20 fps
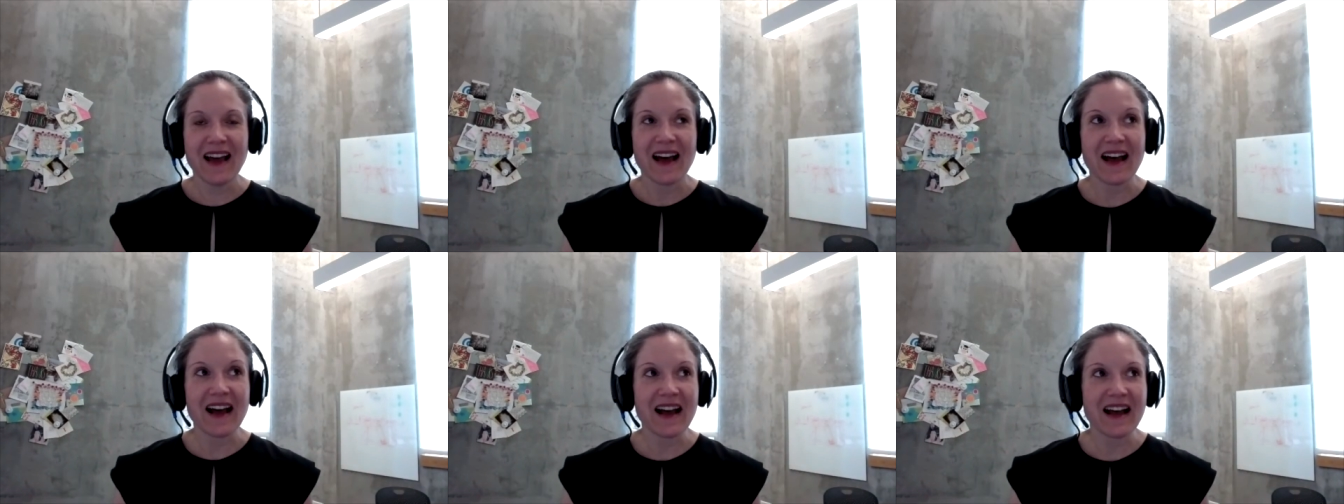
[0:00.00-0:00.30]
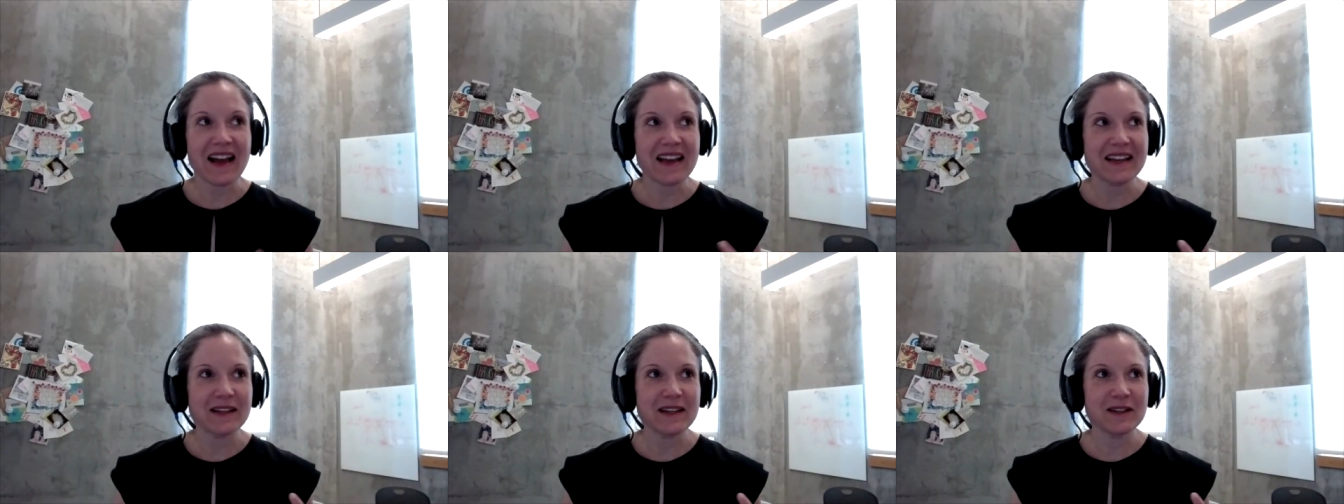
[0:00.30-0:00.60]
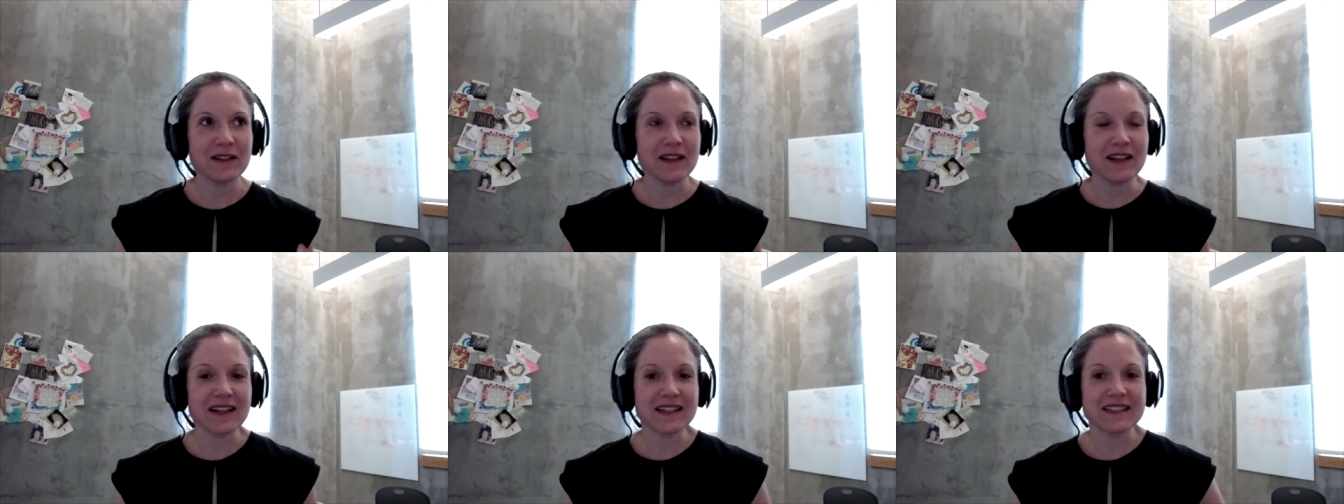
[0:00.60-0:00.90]

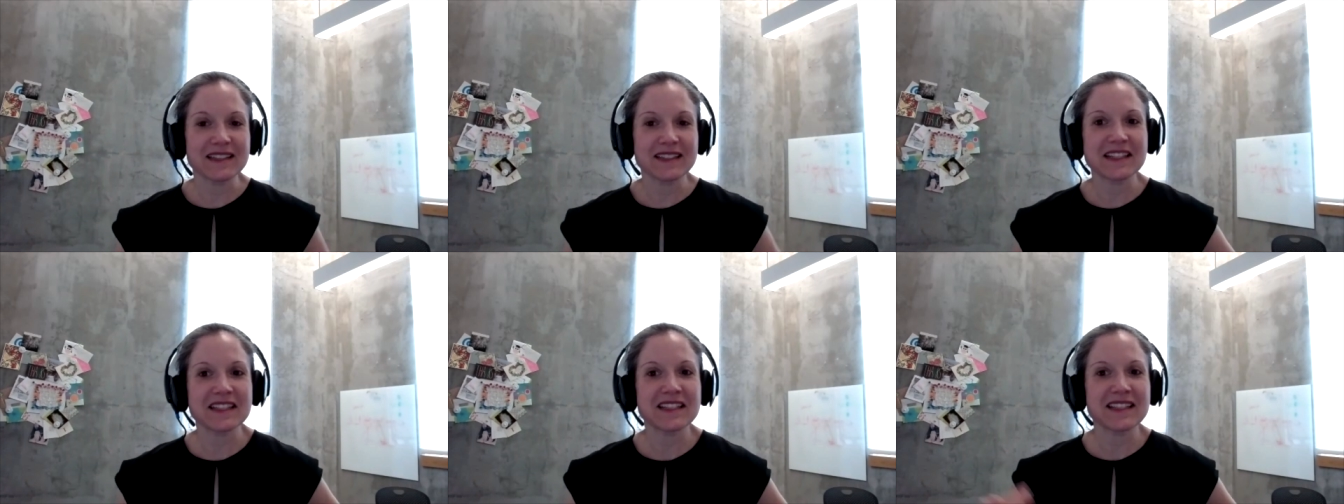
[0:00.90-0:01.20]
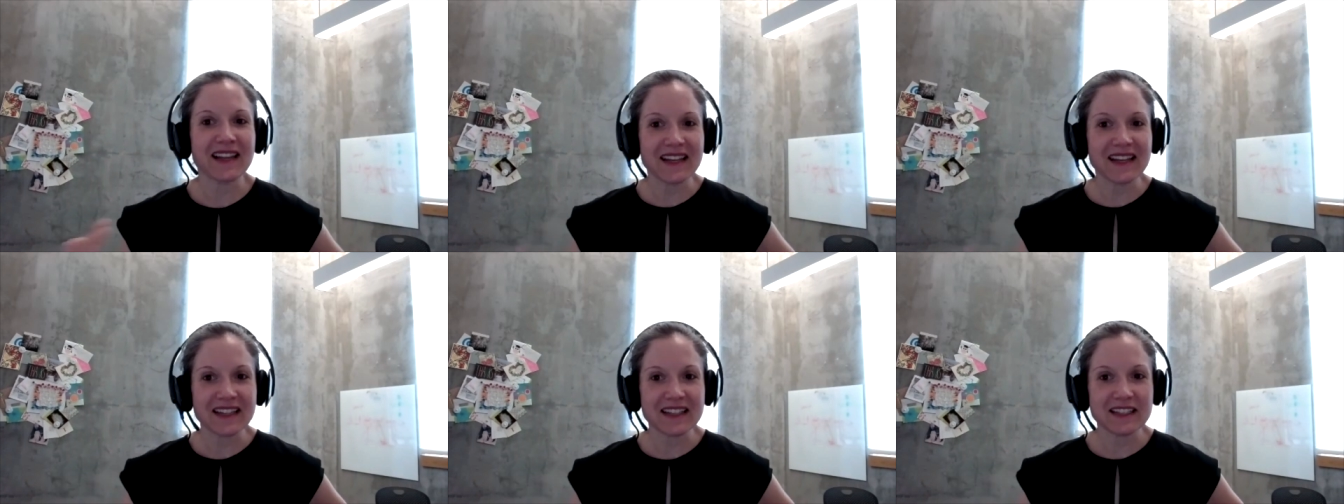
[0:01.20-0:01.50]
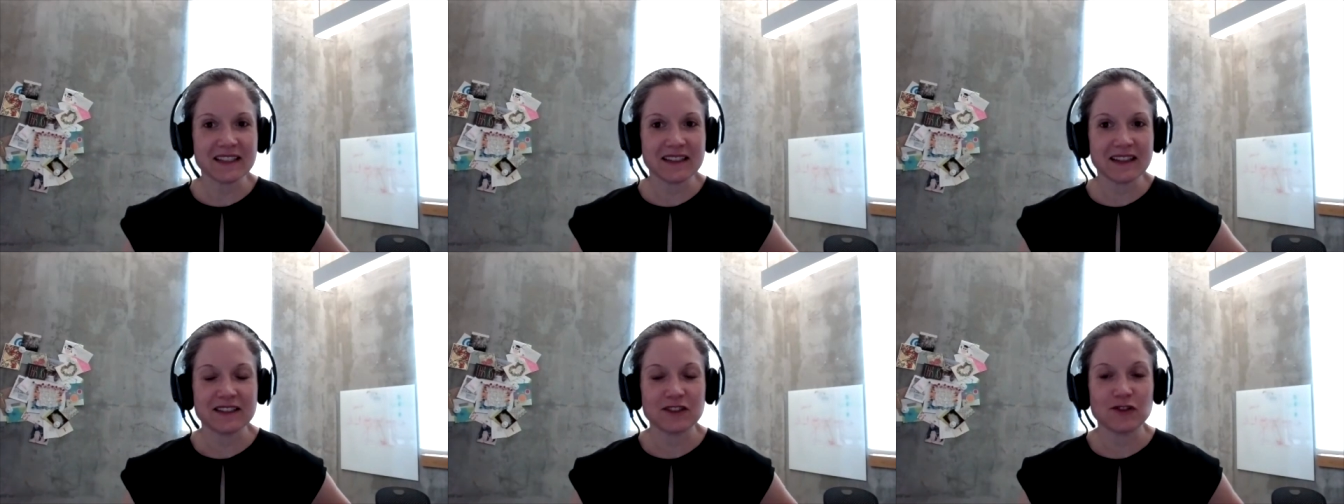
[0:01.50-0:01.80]
I, I
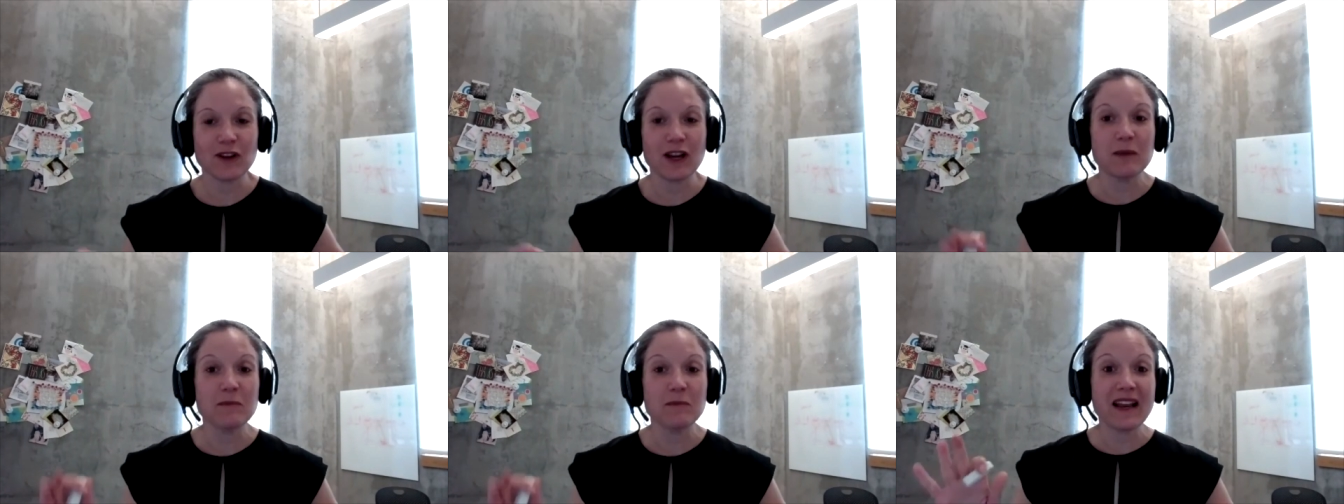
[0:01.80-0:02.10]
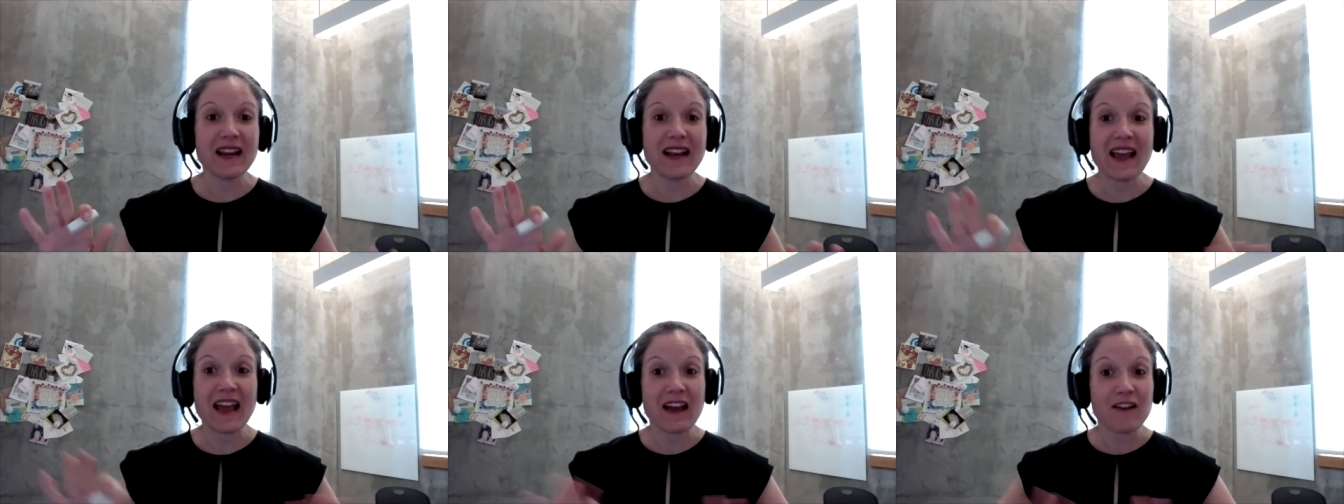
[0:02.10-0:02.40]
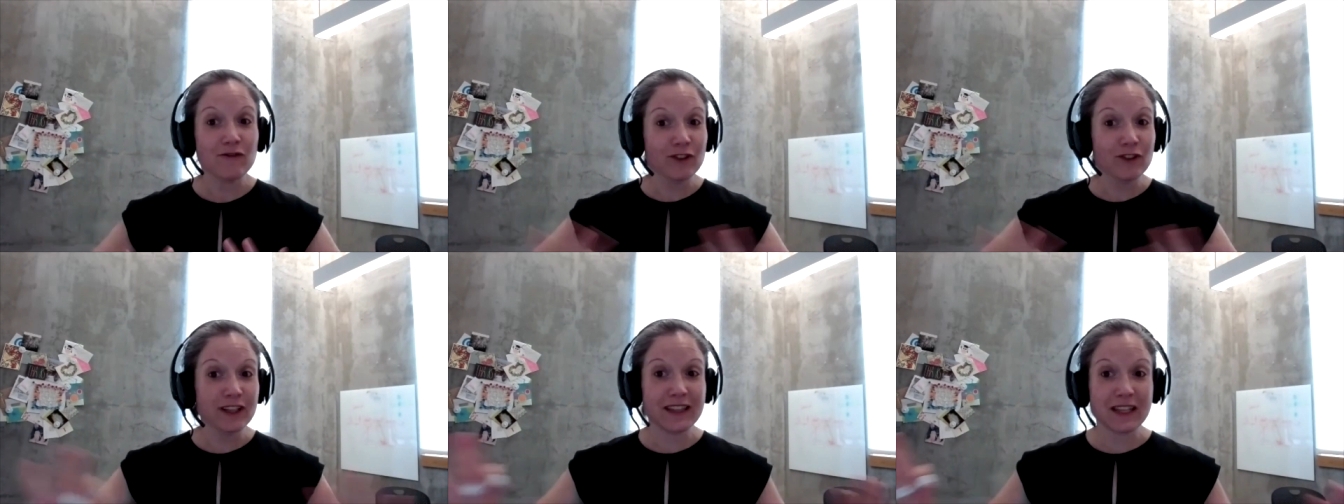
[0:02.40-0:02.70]
decided so i made
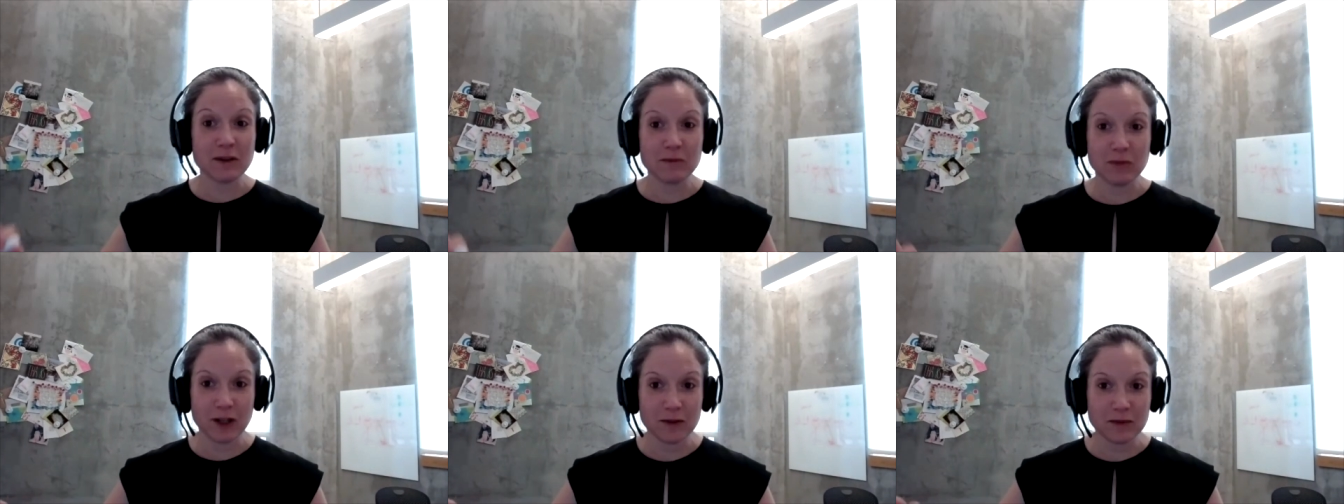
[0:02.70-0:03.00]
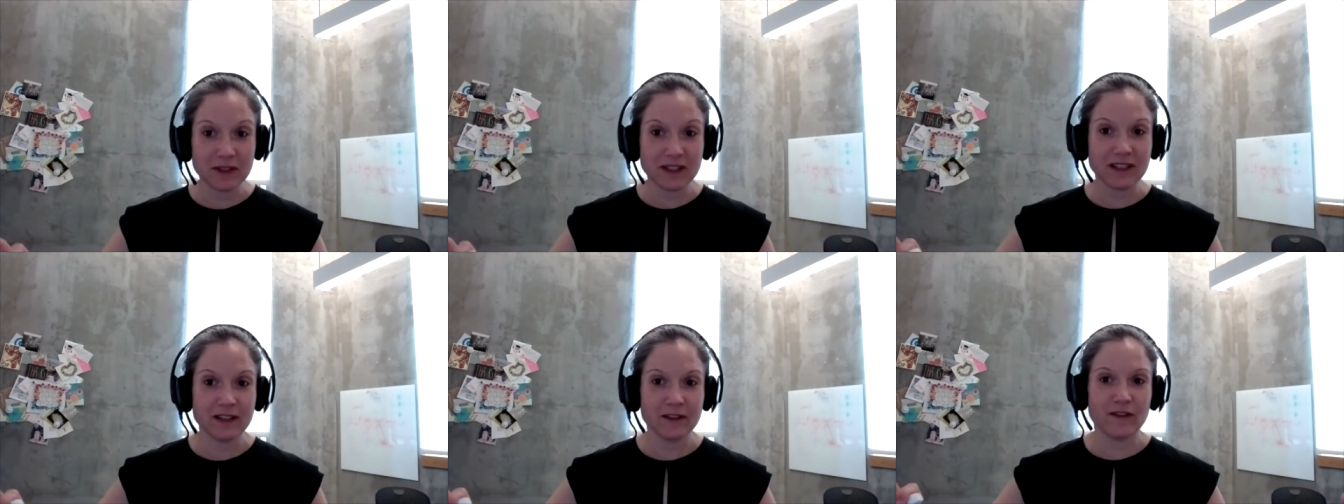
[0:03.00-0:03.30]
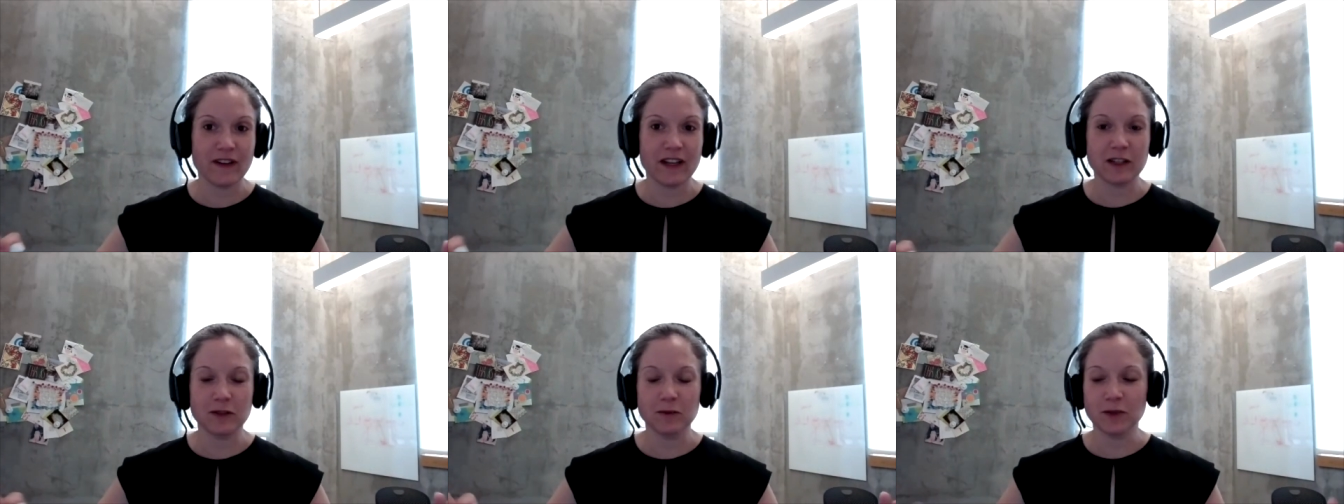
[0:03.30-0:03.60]
everything publicly
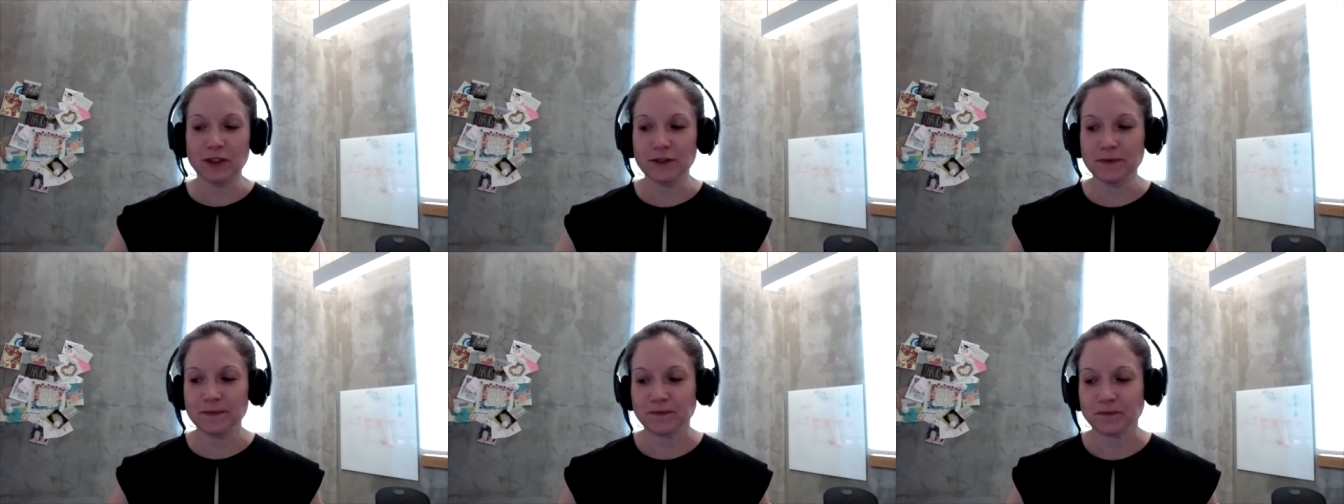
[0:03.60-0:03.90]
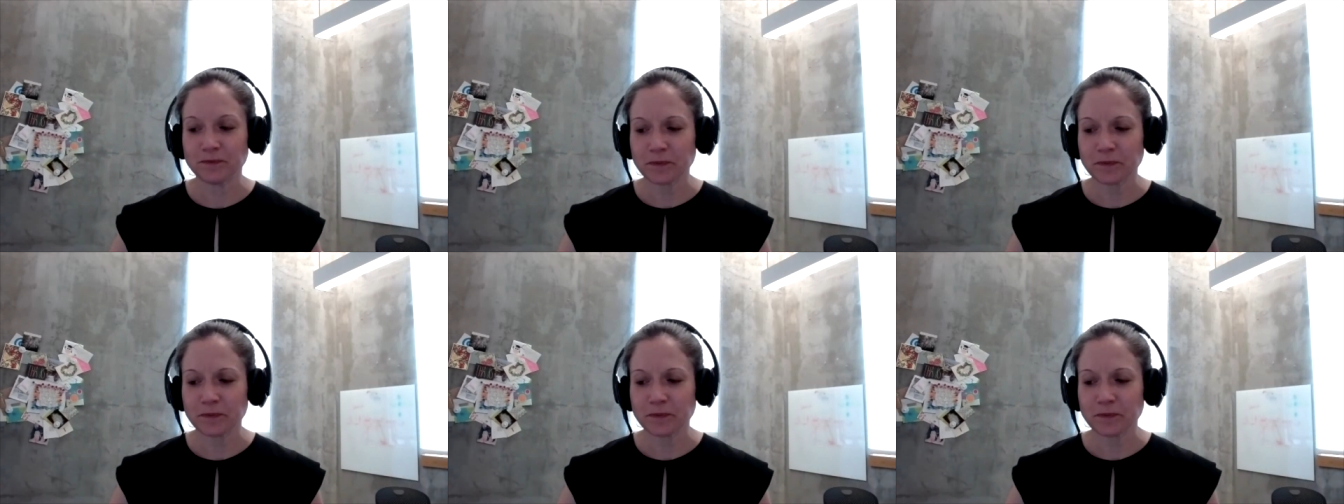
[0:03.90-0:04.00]
available